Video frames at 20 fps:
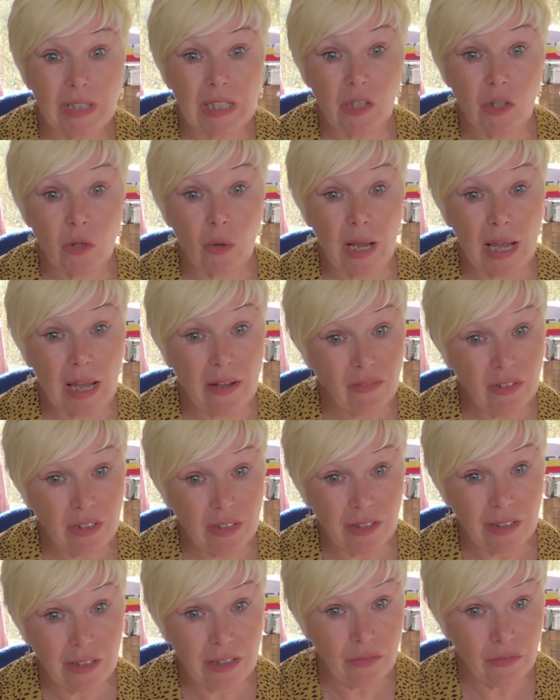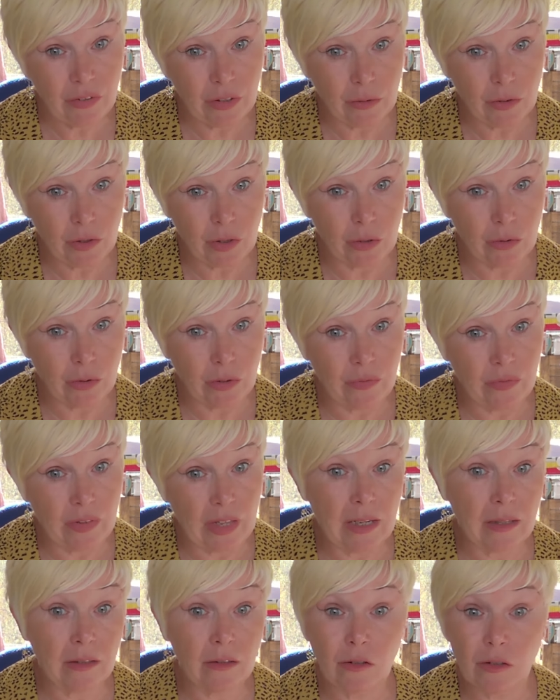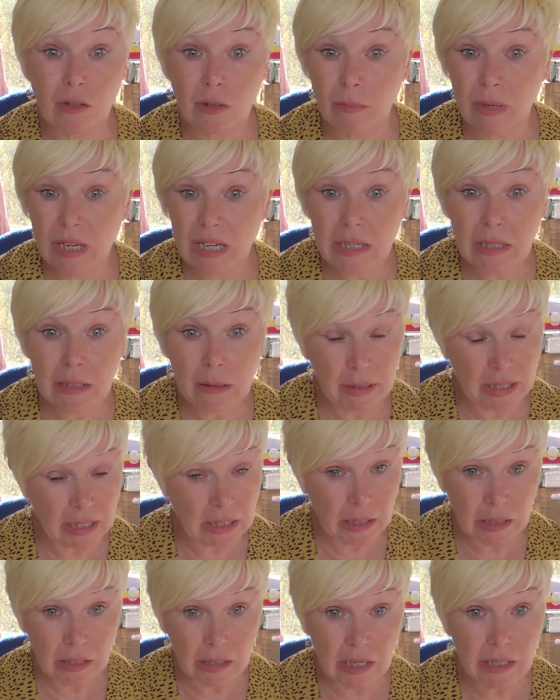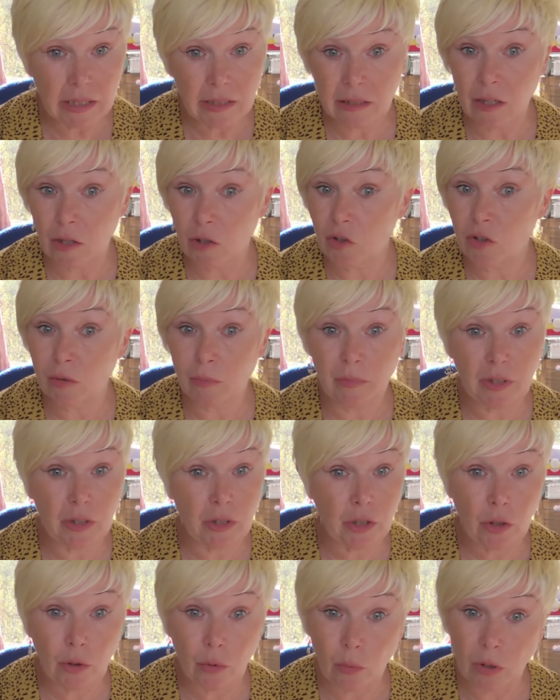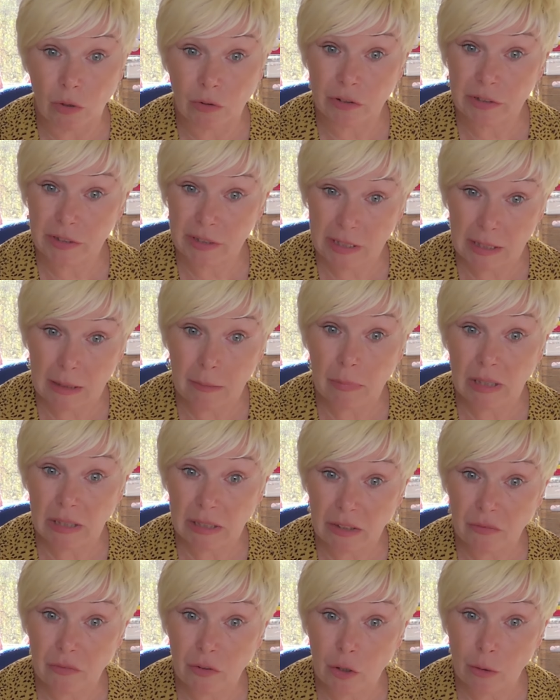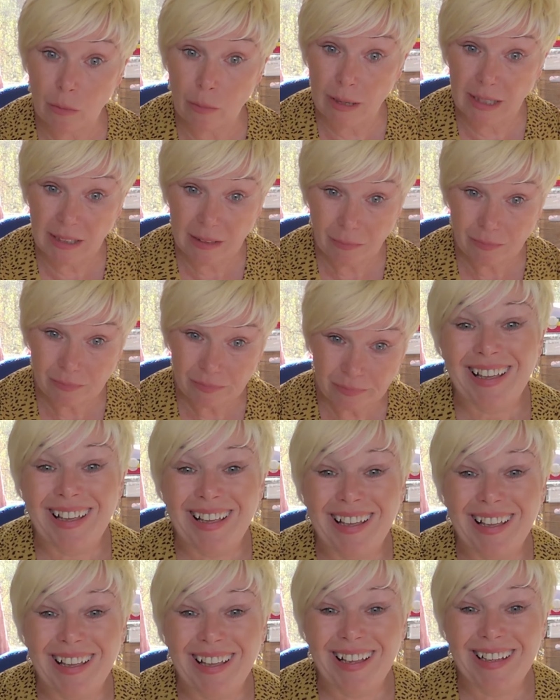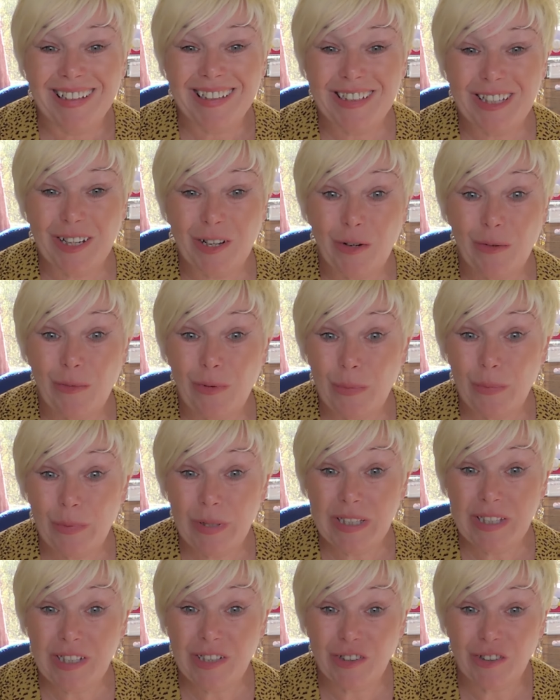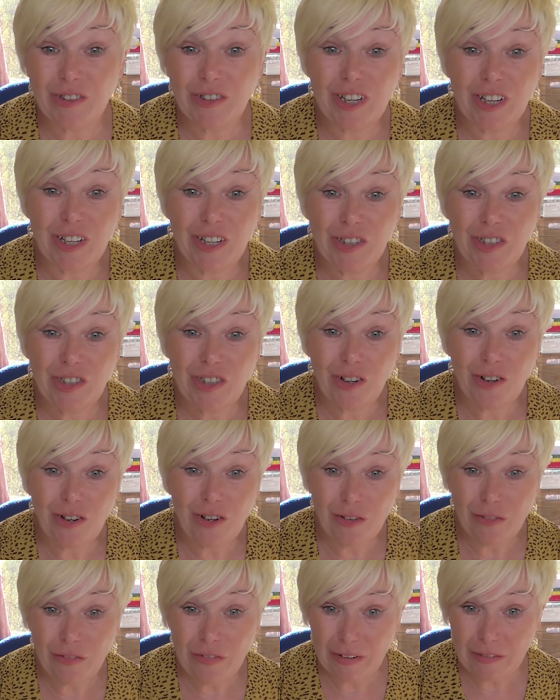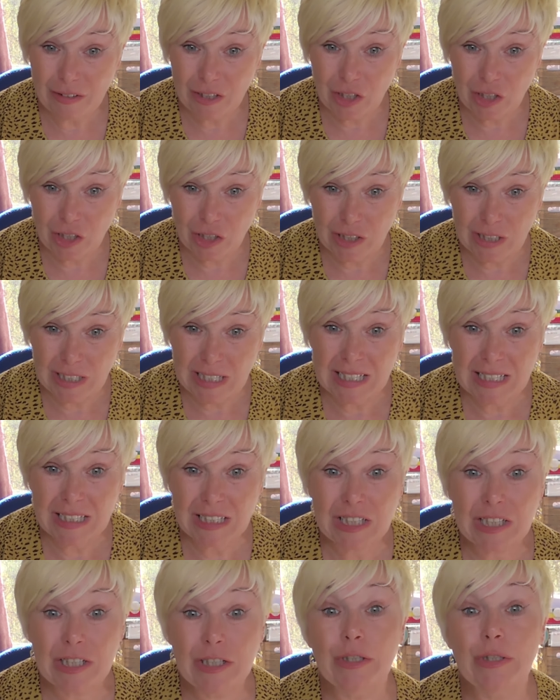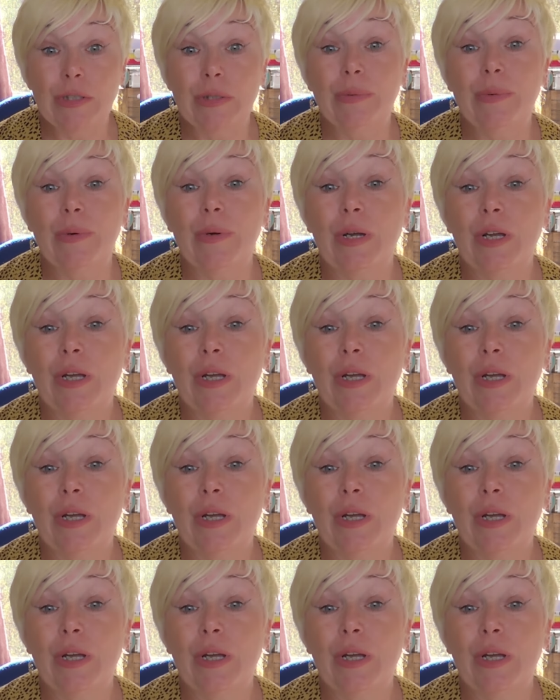so I haven't got any photos of that because me in a bikini is not something you want to see, believe you me. So we took a short ferry journey to